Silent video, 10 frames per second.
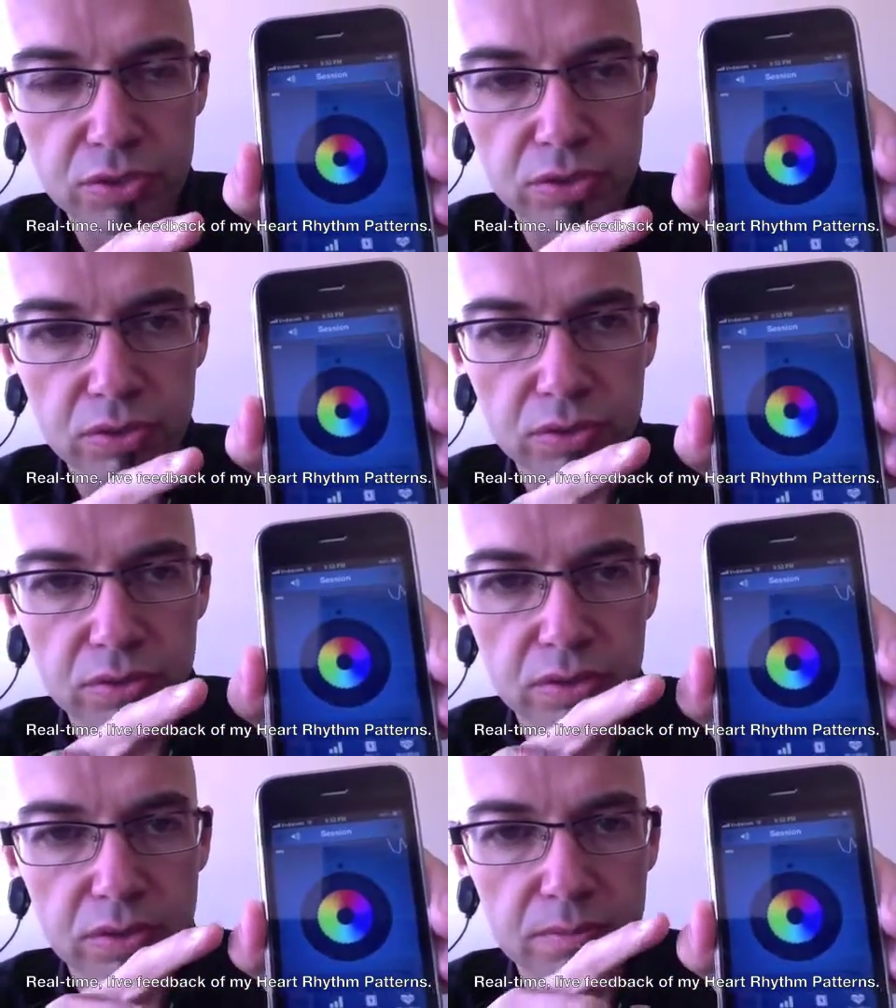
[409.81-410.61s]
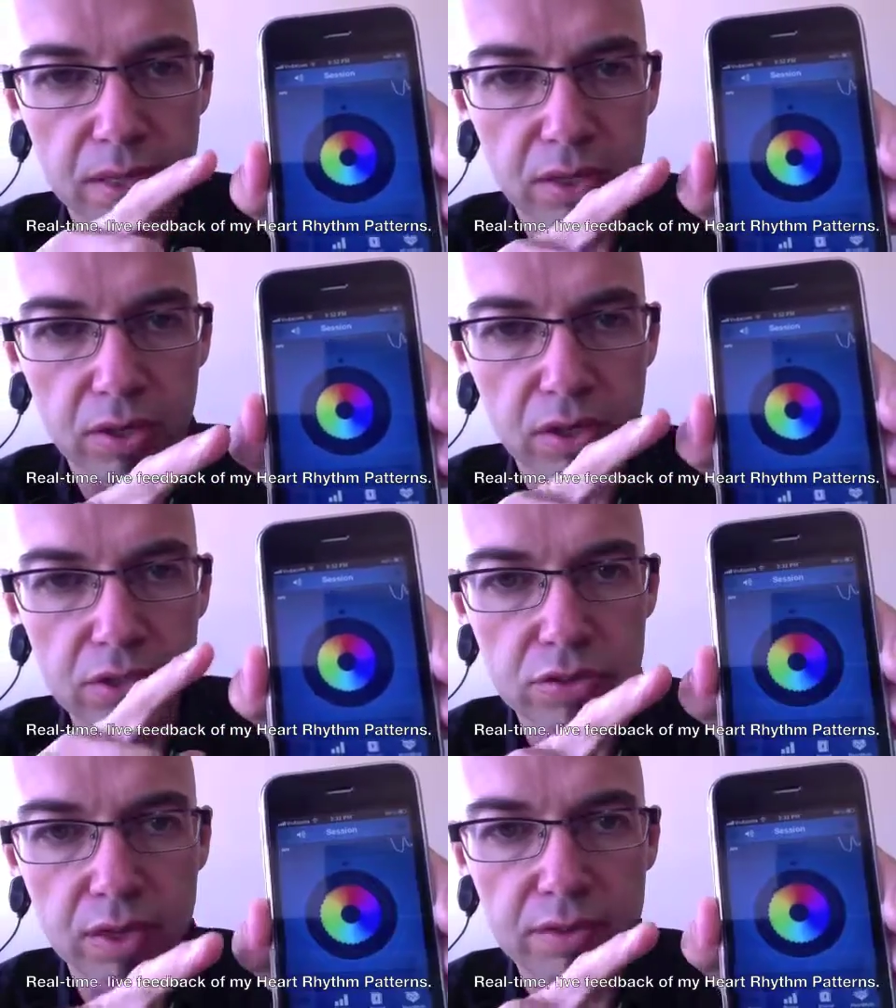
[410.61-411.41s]
to my
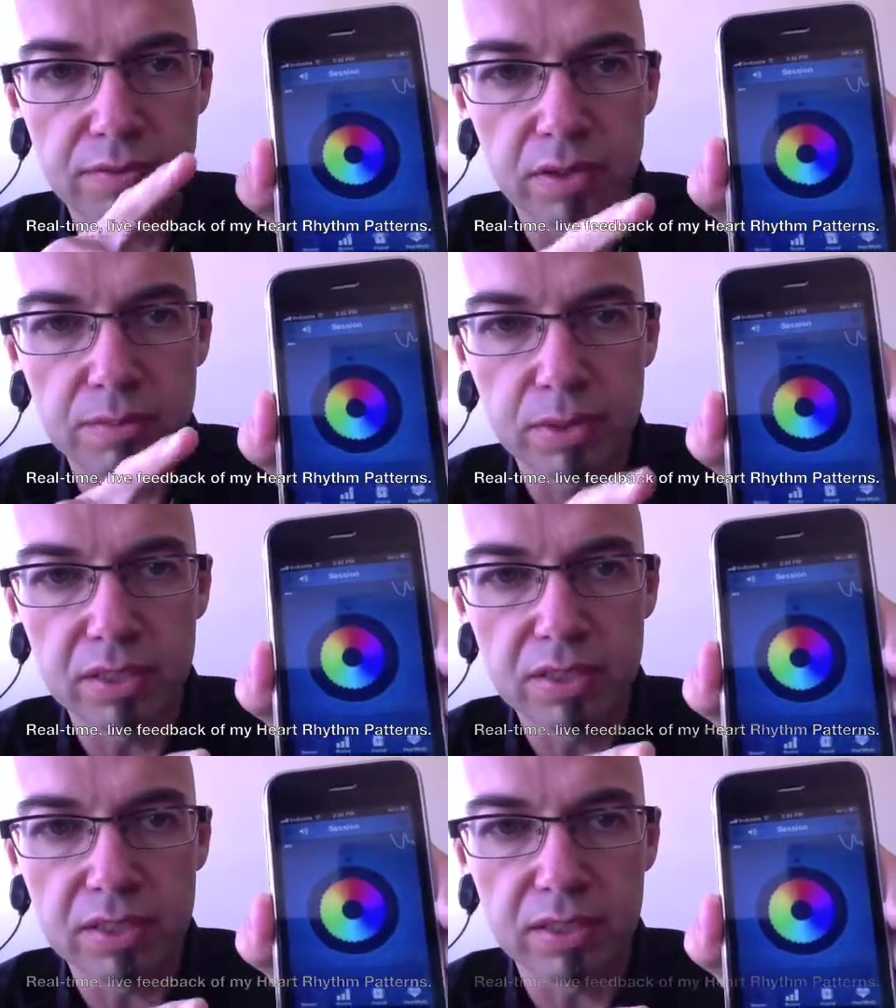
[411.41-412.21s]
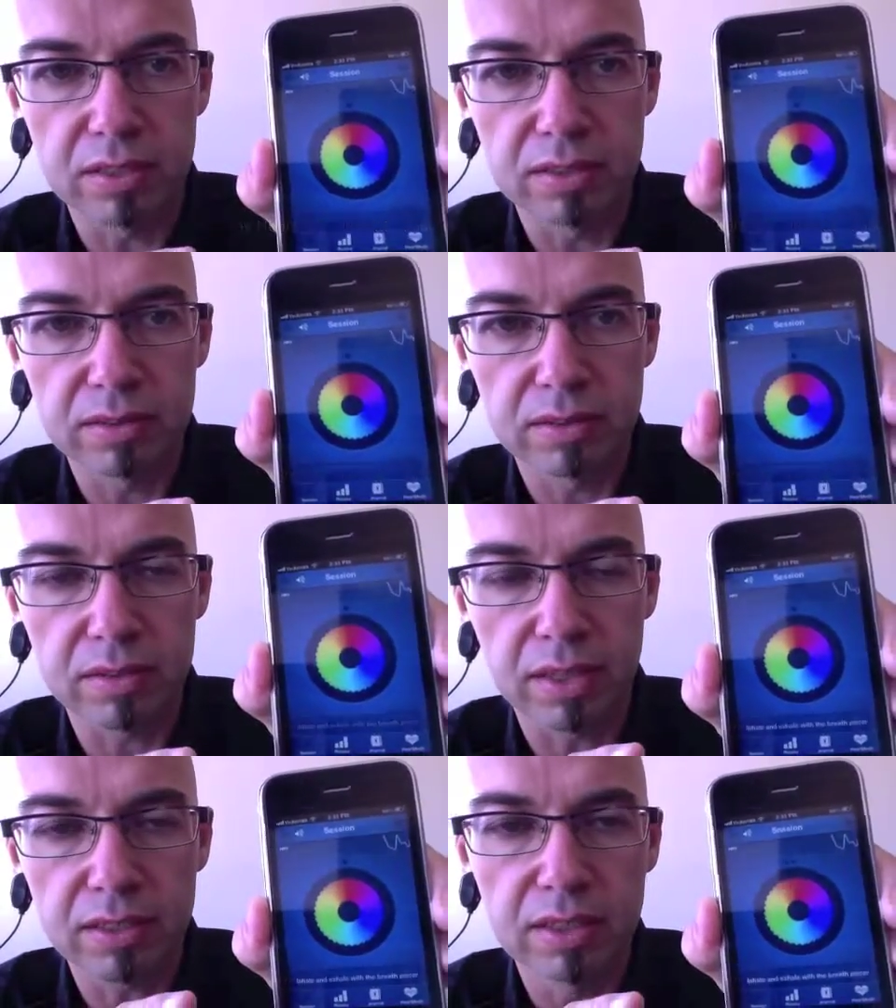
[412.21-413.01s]
heart rate variability,
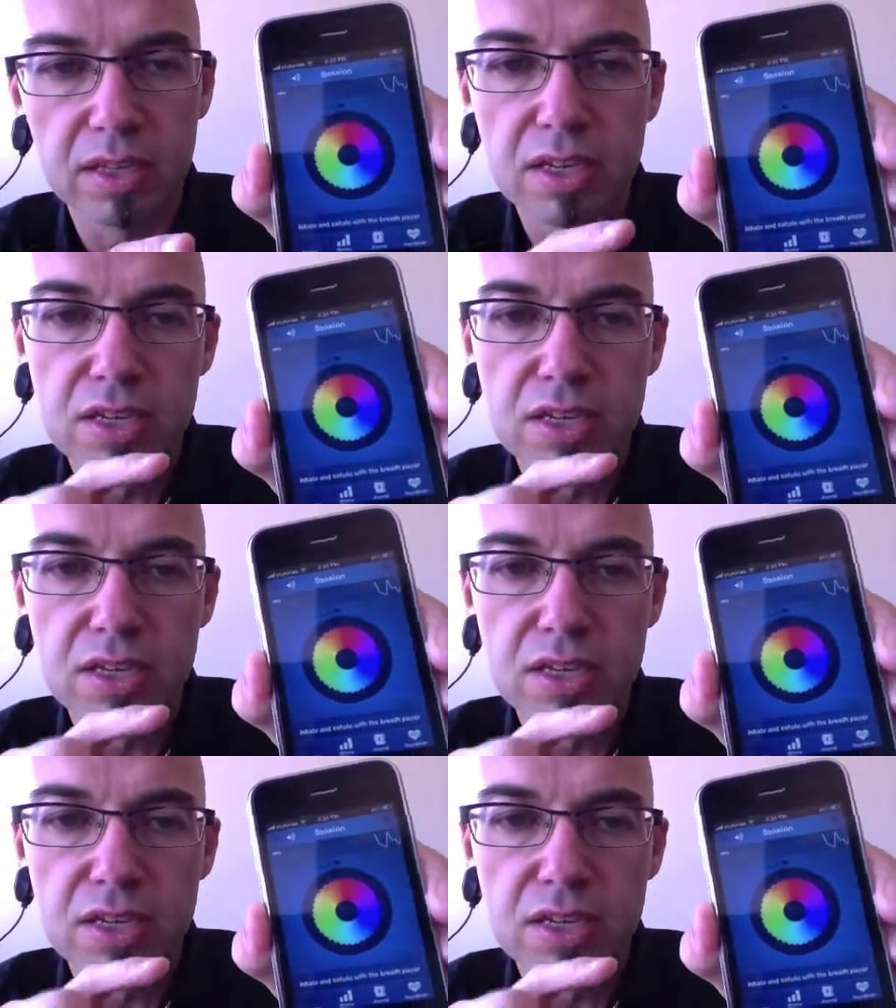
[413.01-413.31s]
right?